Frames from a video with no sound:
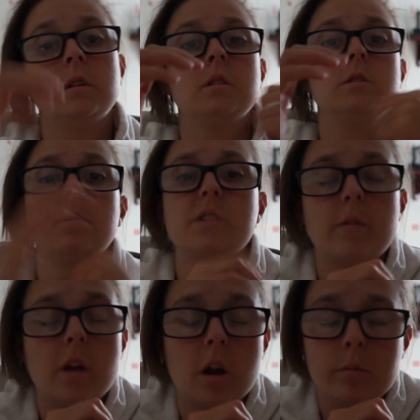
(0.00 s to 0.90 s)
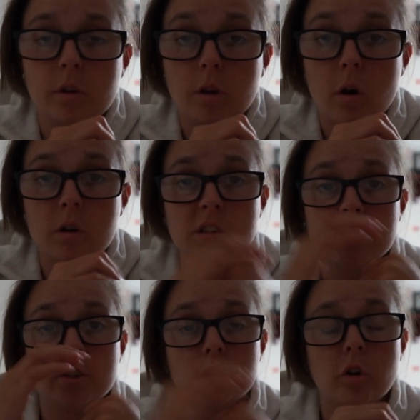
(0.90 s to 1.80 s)
So Jody, I hope you guys
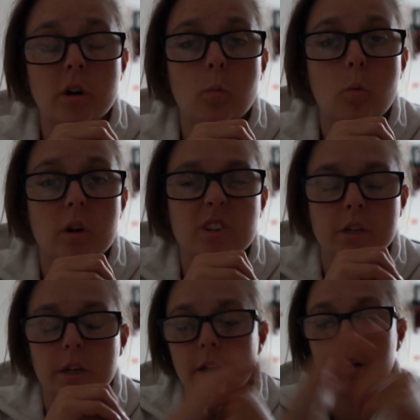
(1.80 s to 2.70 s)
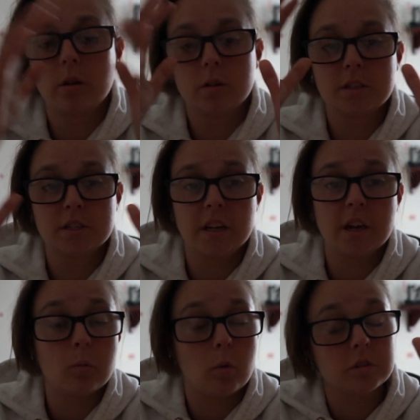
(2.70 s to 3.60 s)
enjoyed watching,
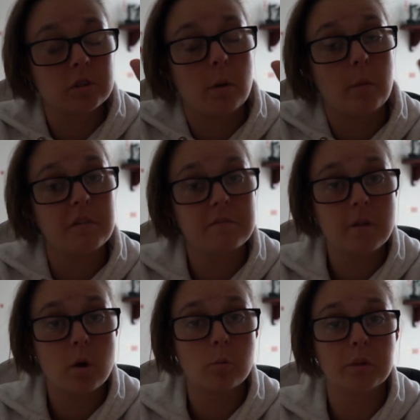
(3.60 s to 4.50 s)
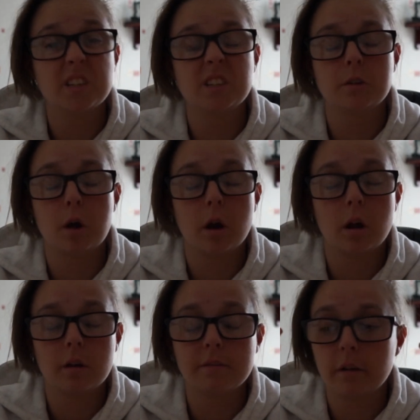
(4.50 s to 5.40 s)
seeing what's on my phone, which is not a
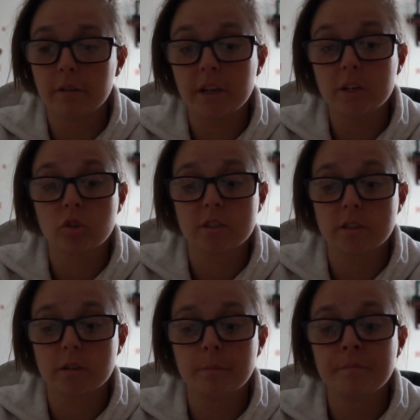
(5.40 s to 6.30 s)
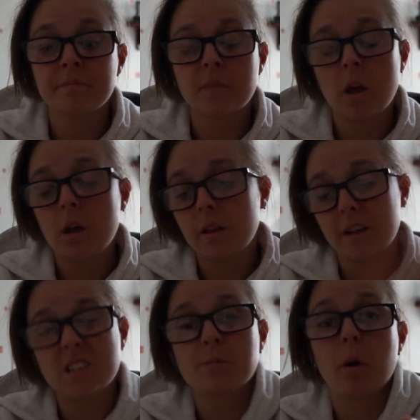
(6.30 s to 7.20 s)
lot, very interesting.
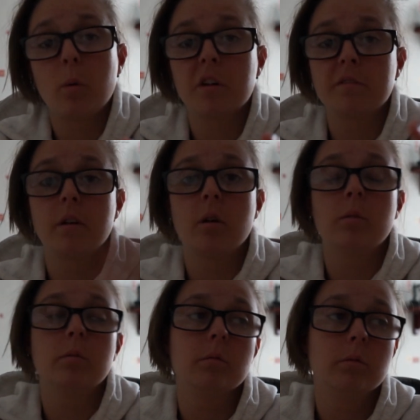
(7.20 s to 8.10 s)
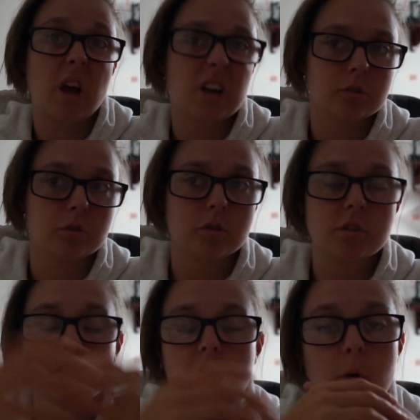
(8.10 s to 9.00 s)
That is my work phone as
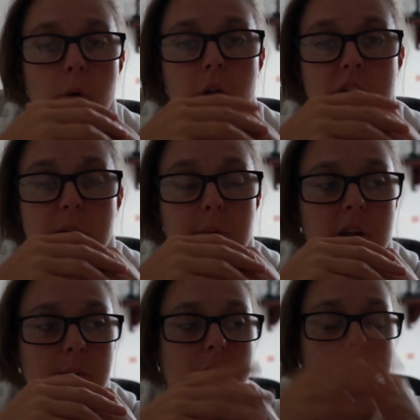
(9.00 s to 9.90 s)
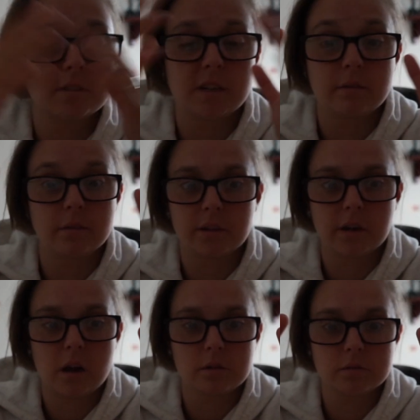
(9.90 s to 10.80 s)
such or oh, when I check my emails and everything
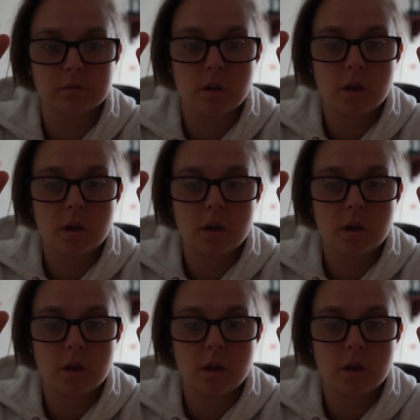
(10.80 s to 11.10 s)
else.